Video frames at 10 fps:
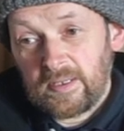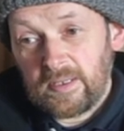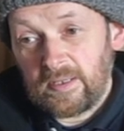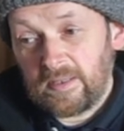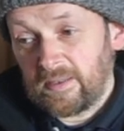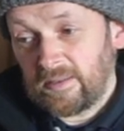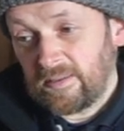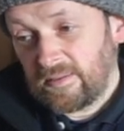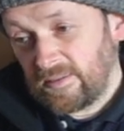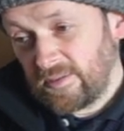Uh,
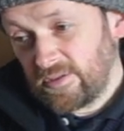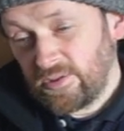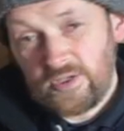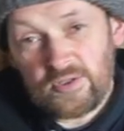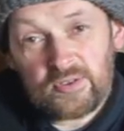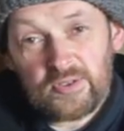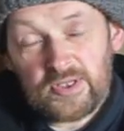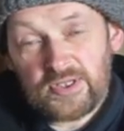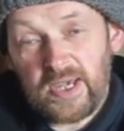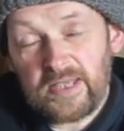so as you can
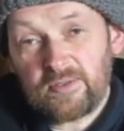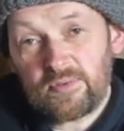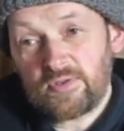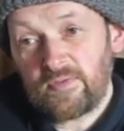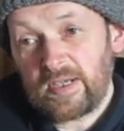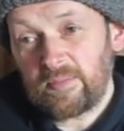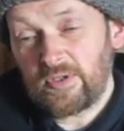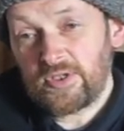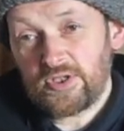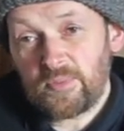understand it was very
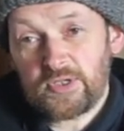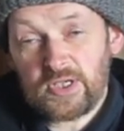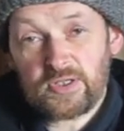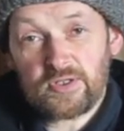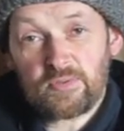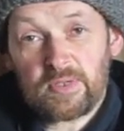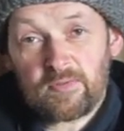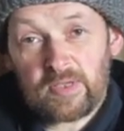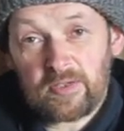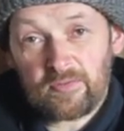much a subsistence way of
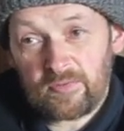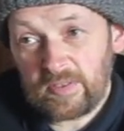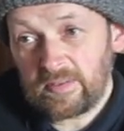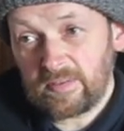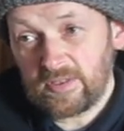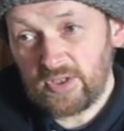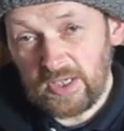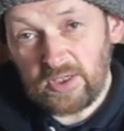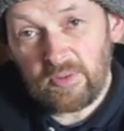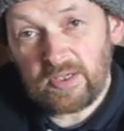life in the
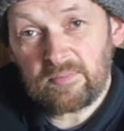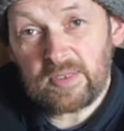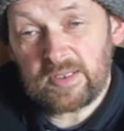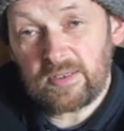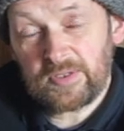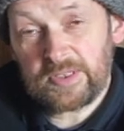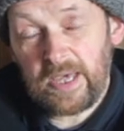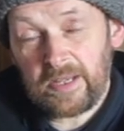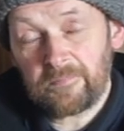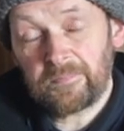genuine meaning of the
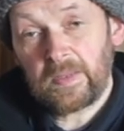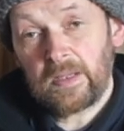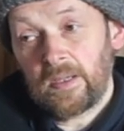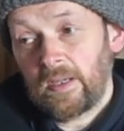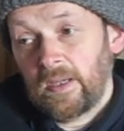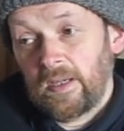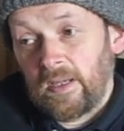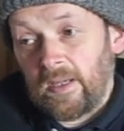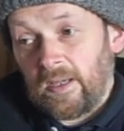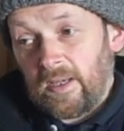term.
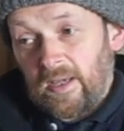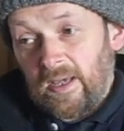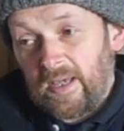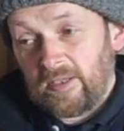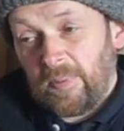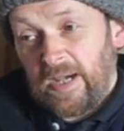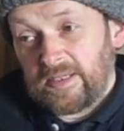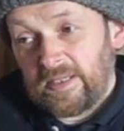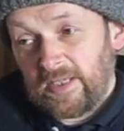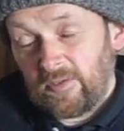And part
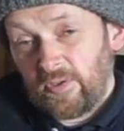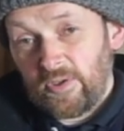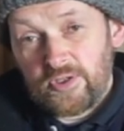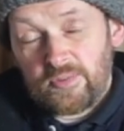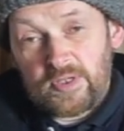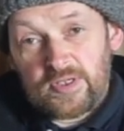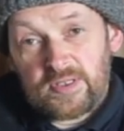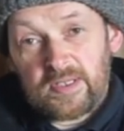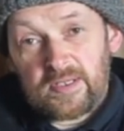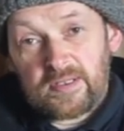of that of course was
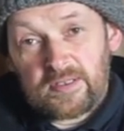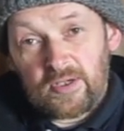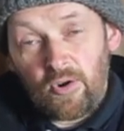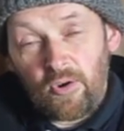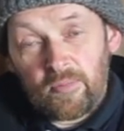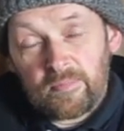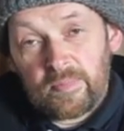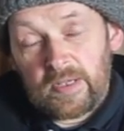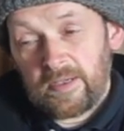their, their home